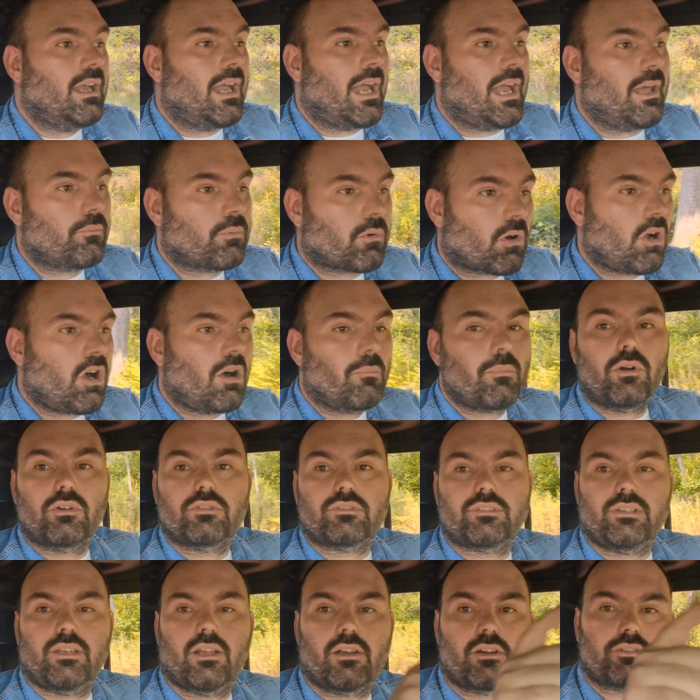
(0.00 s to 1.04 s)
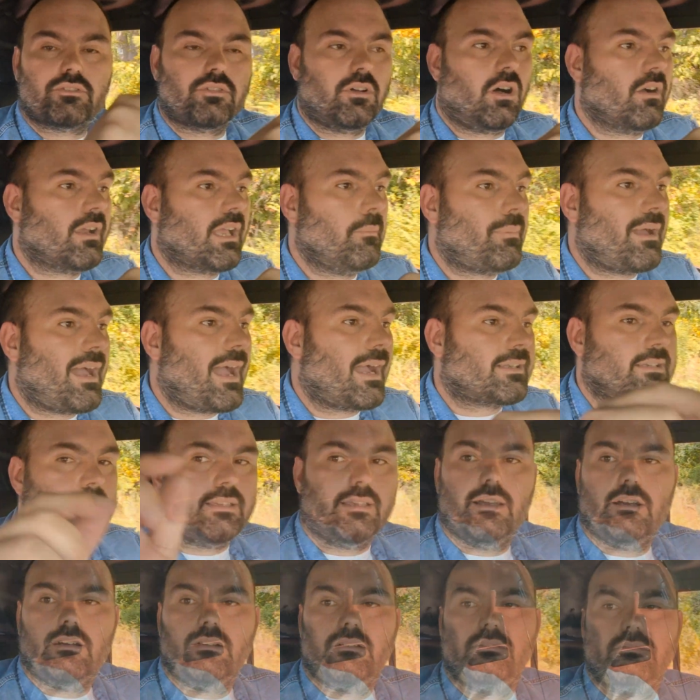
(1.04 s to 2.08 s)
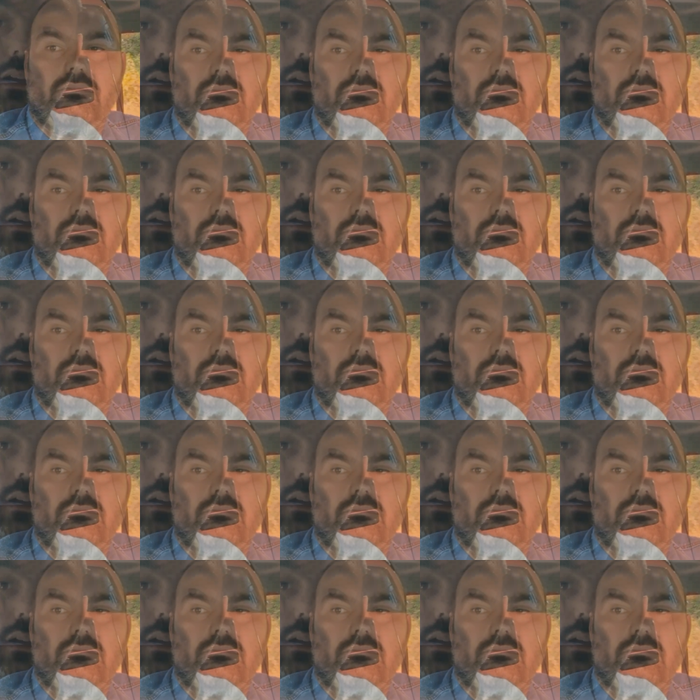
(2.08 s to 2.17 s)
And we're almost here, so I'll get back to you.